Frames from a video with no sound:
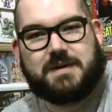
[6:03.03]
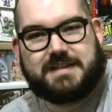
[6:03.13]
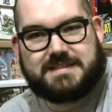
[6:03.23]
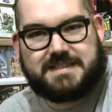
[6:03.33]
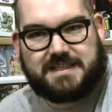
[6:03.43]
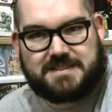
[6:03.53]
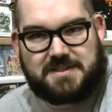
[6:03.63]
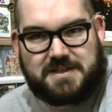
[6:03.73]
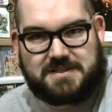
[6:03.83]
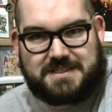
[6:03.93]
1 in 6.
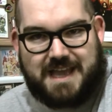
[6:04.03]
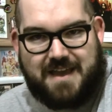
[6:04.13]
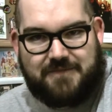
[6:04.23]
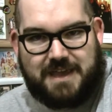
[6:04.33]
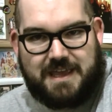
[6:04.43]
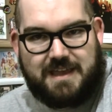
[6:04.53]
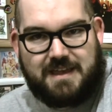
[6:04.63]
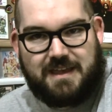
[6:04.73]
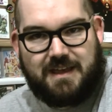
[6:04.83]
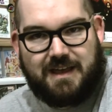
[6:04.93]
So there's Daffy,
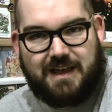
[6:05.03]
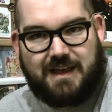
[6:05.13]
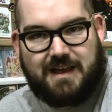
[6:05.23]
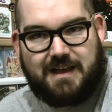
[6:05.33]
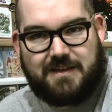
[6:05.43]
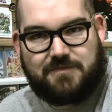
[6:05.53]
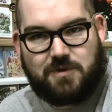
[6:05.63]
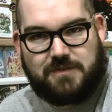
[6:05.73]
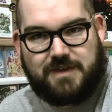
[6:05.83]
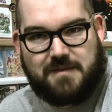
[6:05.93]
uh,
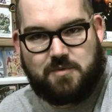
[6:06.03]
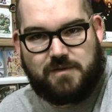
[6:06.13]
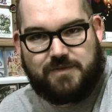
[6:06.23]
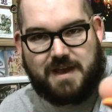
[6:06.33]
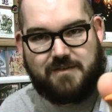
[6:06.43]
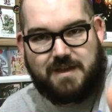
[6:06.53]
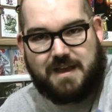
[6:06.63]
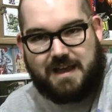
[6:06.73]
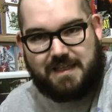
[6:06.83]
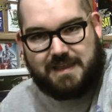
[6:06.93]
45.5.
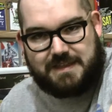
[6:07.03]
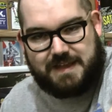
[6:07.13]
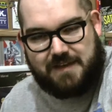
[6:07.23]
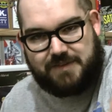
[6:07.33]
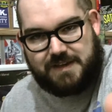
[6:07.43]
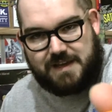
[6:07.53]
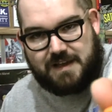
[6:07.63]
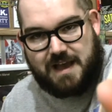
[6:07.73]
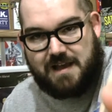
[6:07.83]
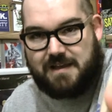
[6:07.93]
I like the Daffy
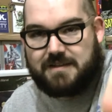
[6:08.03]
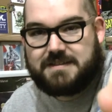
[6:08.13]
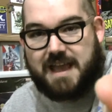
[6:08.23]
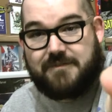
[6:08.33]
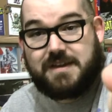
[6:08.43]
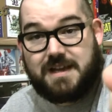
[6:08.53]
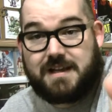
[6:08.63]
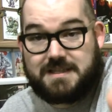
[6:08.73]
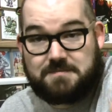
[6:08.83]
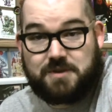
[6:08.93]
Duck. Uh, Daffy
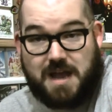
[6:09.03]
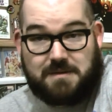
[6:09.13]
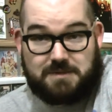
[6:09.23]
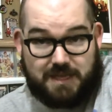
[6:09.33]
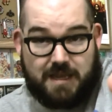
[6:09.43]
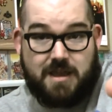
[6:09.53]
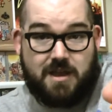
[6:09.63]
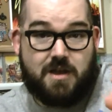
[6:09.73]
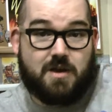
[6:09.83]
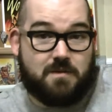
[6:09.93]
Duck is probably
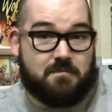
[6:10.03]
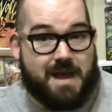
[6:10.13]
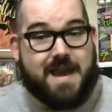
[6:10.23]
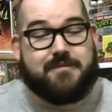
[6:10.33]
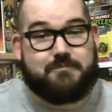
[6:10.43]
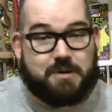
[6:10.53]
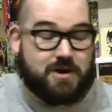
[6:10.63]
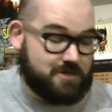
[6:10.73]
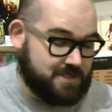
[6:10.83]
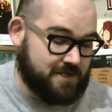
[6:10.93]
my
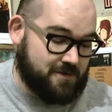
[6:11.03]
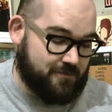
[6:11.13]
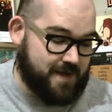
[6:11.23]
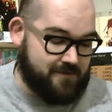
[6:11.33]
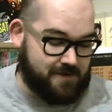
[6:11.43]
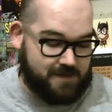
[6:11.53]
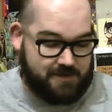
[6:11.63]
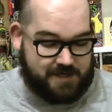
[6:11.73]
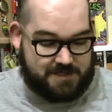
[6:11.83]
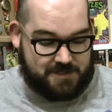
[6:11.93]
personal favorite
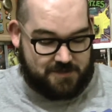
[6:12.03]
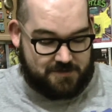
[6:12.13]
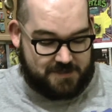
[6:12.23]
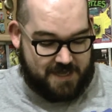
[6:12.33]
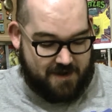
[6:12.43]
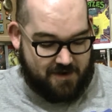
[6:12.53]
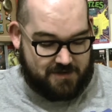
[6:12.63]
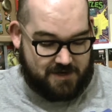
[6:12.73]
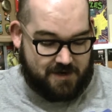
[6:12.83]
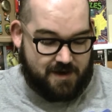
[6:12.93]
Looney Tunes
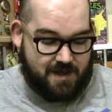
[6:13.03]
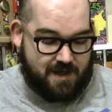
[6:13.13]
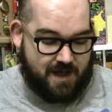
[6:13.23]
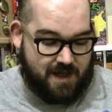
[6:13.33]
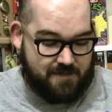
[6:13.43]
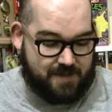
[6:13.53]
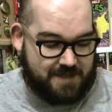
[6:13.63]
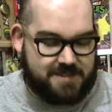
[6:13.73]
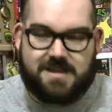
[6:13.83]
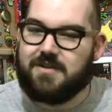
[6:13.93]
character. Um,
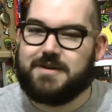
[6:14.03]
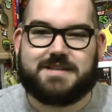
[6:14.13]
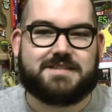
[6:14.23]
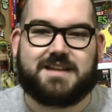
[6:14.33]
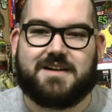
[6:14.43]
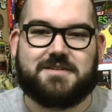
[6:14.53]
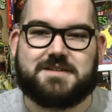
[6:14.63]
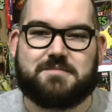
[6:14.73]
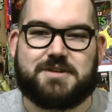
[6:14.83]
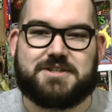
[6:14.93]
I just always, I
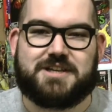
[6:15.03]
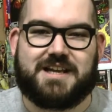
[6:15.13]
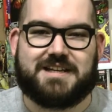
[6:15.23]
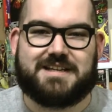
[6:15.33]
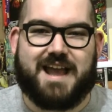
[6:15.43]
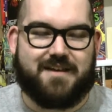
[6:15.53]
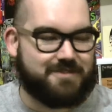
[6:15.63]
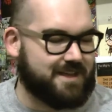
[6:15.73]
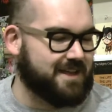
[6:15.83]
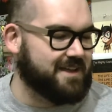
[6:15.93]
always appreciated
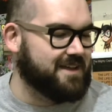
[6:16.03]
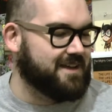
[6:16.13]
Daffy.